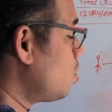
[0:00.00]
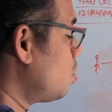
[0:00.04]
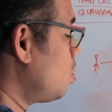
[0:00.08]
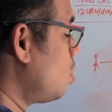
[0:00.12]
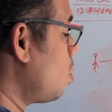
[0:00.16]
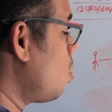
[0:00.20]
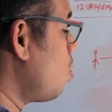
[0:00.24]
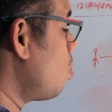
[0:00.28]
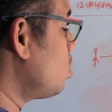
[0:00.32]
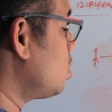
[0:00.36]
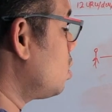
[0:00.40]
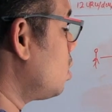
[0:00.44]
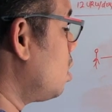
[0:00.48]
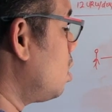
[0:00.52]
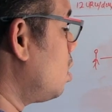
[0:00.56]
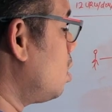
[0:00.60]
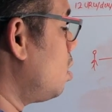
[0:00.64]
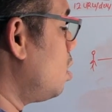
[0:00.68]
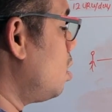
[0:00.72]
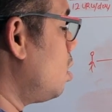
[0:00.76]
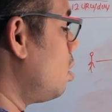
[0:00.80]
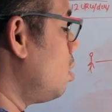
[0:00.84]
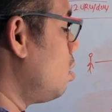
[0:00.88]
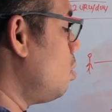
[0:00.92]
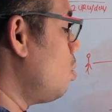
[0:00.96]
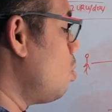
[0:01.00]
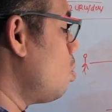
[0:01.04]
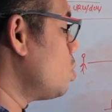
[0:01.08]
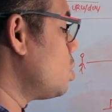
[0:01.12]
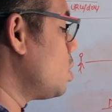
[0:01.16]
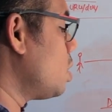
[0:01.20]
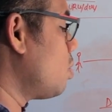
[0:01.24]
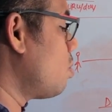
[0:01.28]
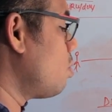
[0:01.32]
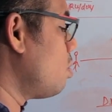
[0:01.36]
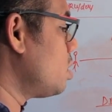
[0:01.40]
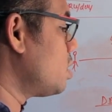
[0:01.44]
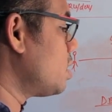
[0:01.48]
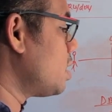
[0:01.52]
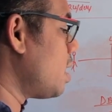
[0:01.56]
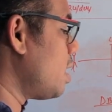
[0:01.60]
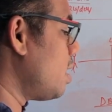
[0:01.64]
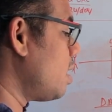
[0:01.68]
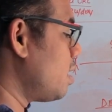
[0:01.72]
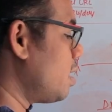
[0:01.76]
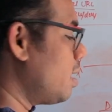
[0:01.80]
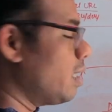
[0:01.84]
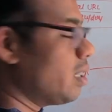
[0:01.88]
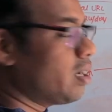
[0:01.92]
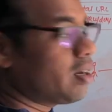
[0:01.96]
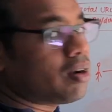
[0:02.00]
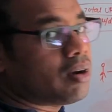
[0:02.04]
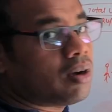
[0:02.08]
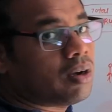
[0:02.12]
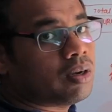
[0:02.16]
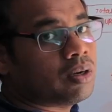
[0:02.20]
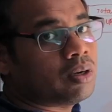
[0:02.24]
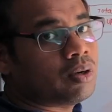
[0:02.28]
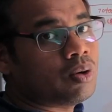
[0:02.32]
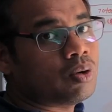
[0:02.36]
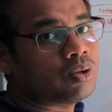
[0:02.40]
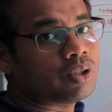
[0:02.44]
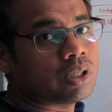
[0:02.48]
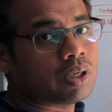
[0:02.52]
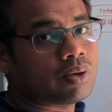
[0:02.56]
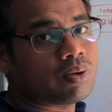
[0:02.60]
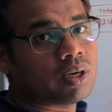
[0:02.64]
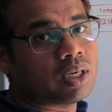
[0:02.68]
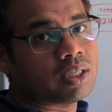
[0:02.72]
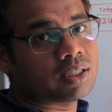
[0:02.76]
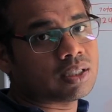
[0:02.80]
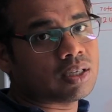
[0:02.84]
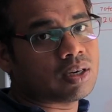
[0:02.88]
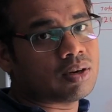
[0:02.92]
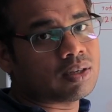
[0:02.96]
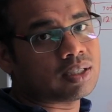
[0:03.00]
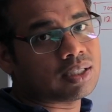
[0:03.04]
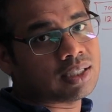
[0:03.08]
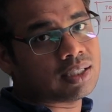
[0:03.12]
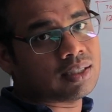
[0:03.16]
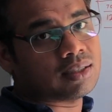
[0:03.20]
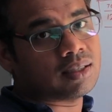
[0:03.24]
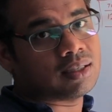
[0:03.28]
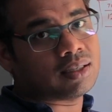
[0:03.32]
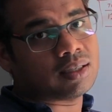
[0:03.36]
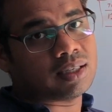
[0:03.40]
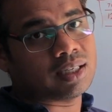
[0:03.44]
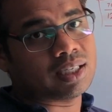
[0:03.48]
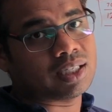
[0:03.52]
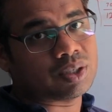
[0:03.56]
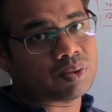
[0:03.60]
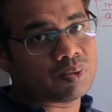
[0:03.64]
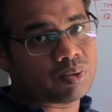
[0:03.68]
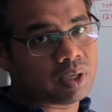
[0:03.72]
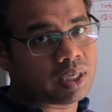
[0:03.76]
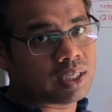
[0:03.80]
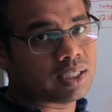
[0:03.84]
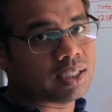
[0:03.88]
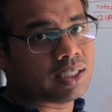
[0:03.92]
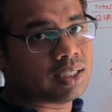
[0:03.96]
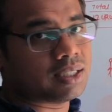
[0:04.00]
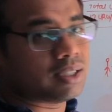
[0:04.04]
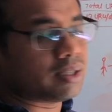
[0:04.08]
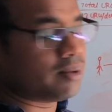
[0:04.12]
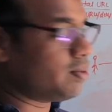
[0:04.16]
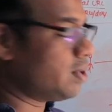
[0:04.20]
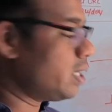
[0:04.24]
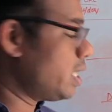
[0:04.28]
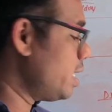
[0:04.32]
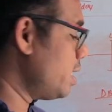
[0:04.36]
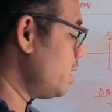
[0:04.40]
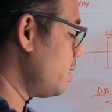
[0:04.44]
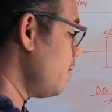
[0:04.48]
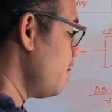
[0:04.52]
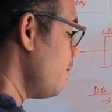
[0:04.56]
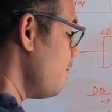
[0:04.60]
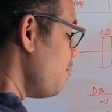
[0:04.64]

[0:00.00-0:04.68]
no-SQLs runs in the distributed system, right?